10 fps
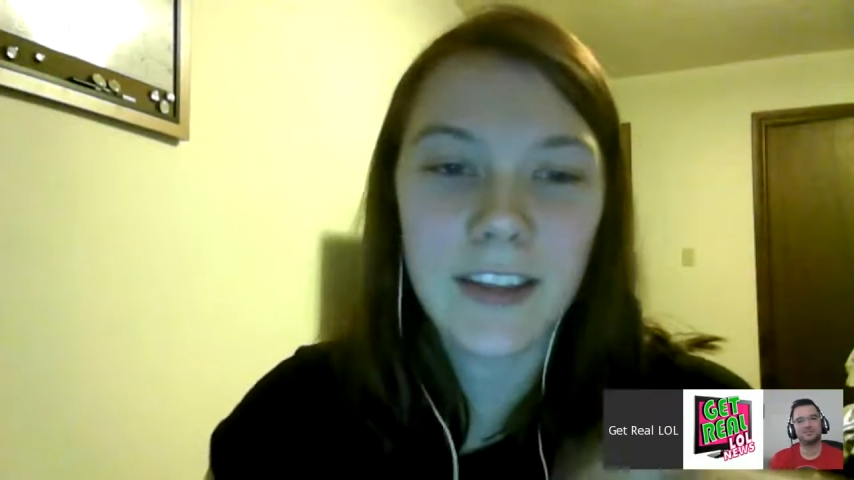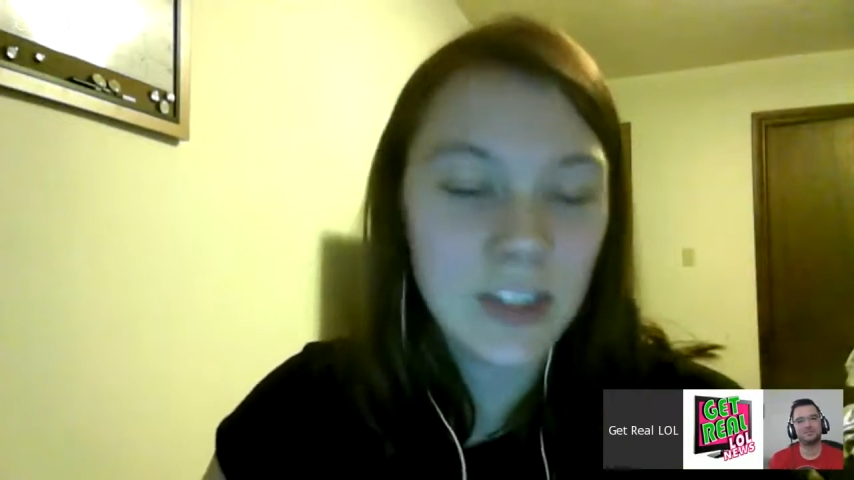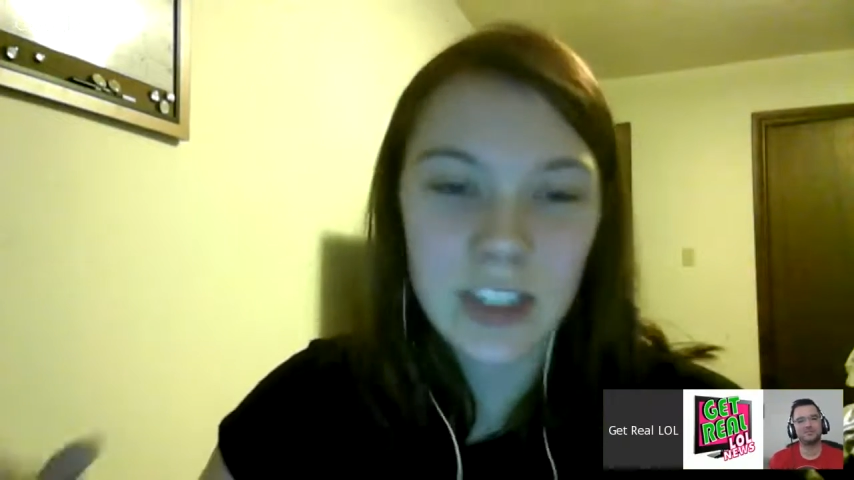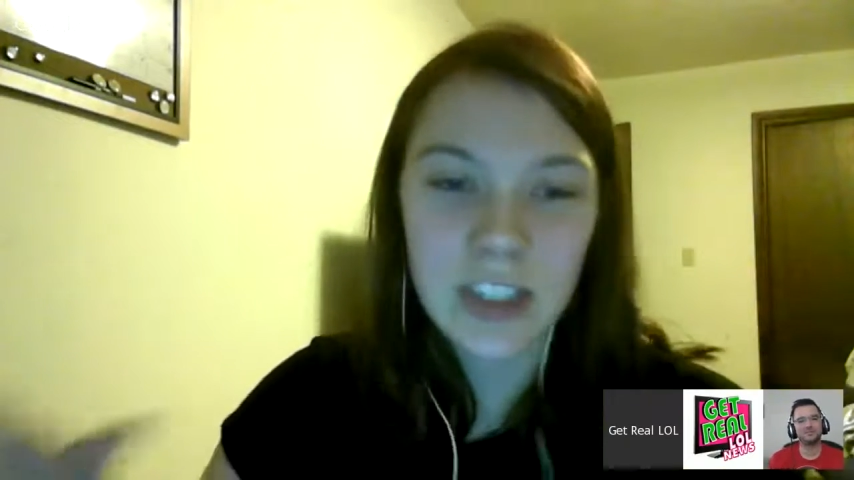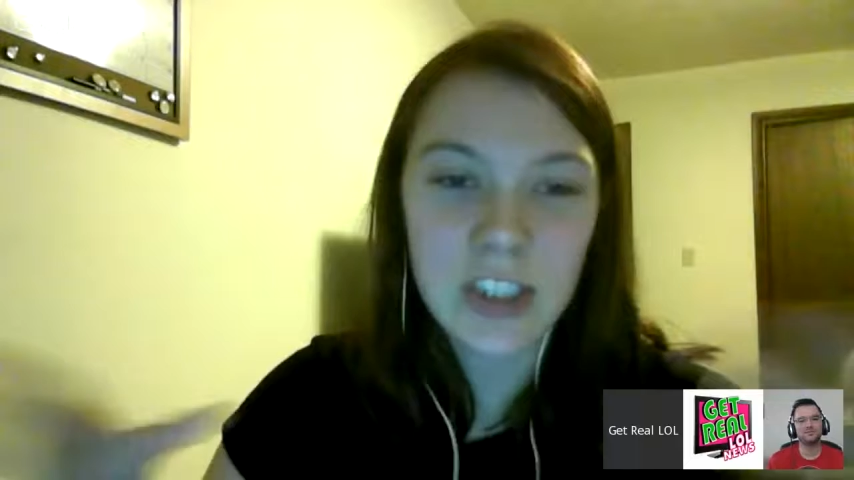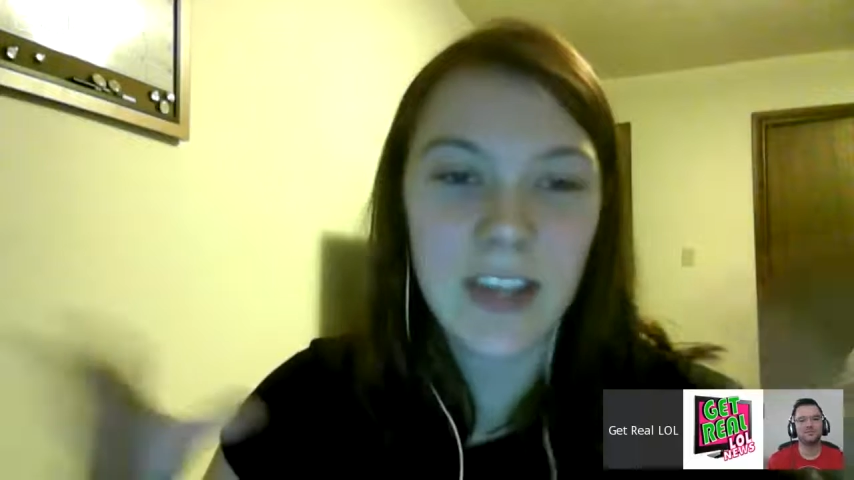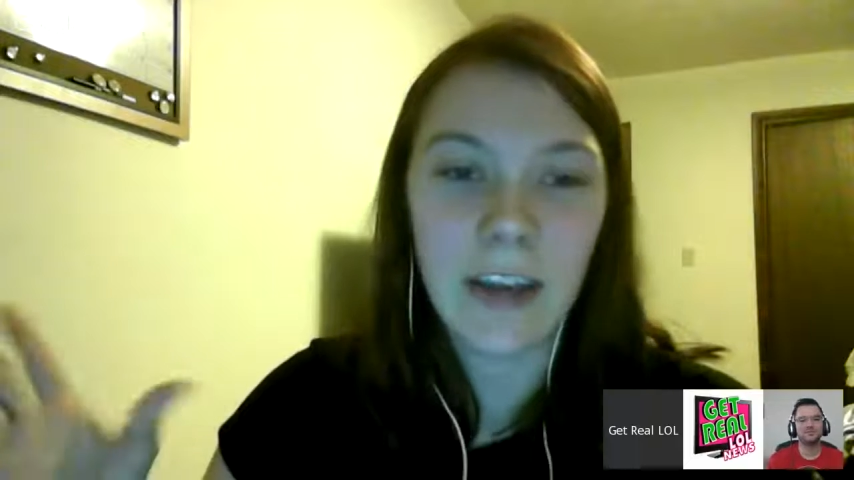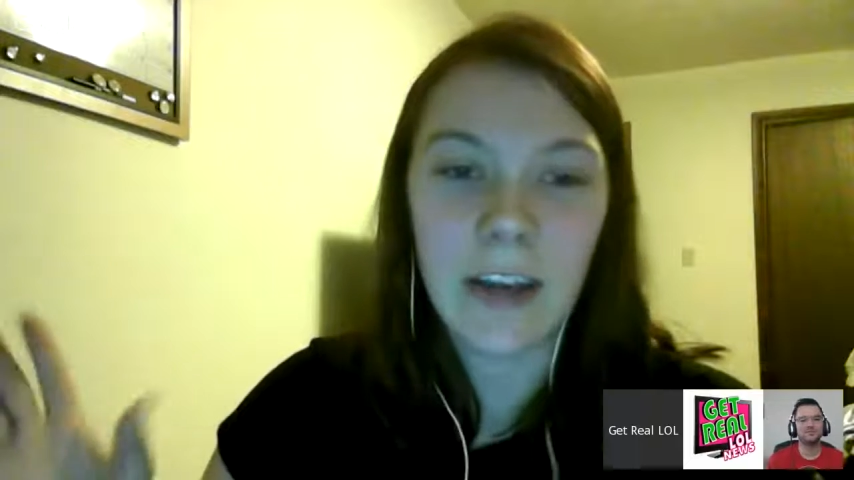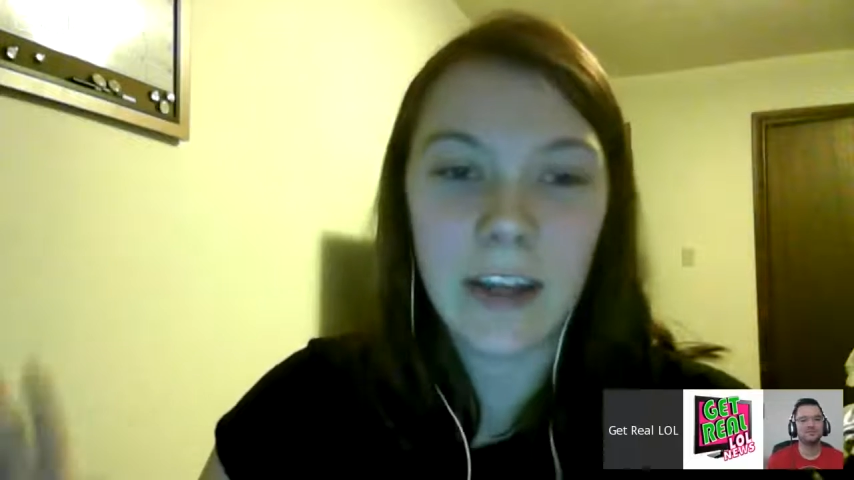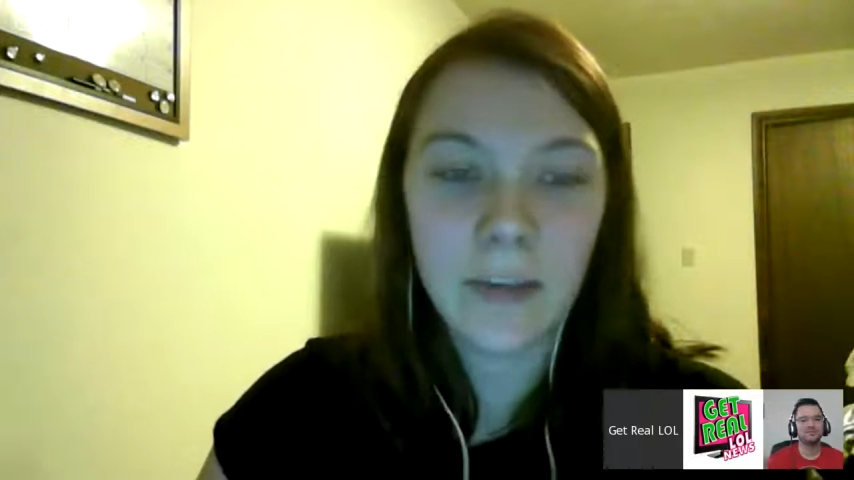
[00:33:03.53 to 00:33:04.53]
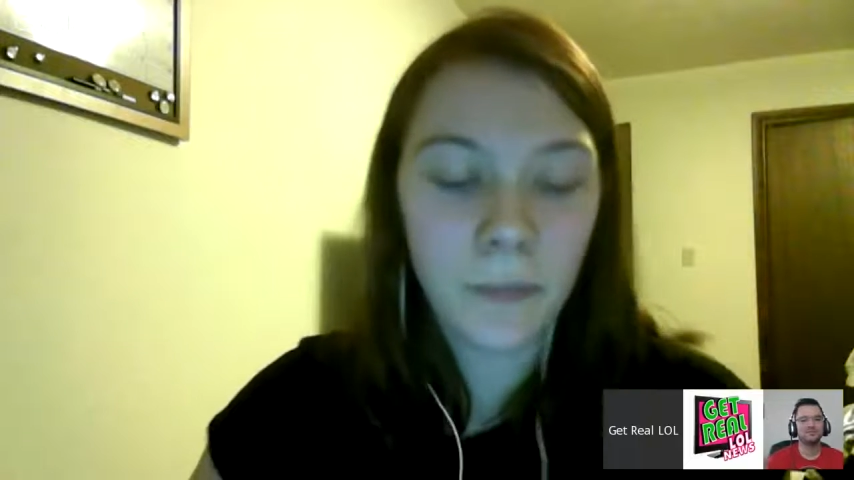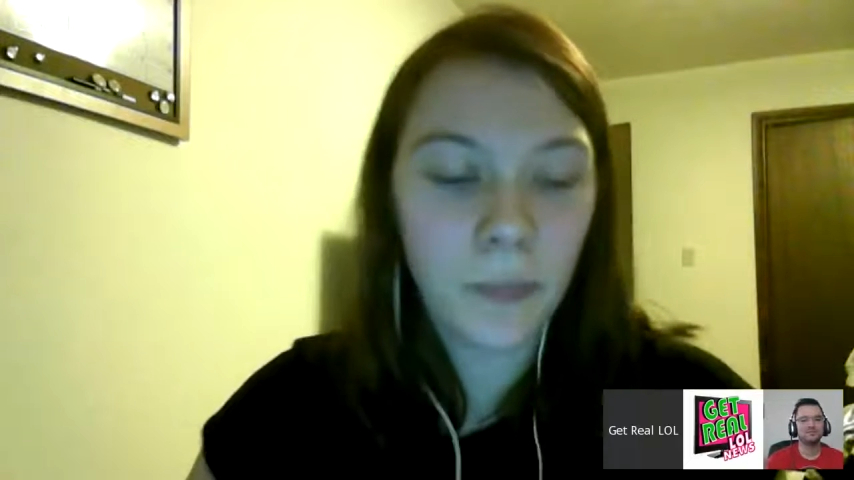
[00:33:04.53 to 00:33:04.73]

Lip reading: it's just editing.